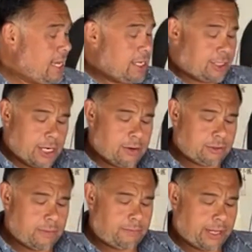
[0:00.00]

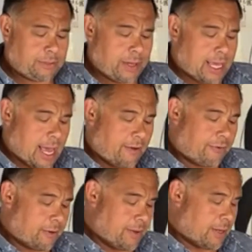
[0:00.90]
Children, please be
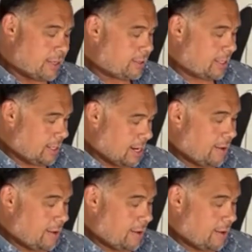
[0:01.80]
careful, because you know,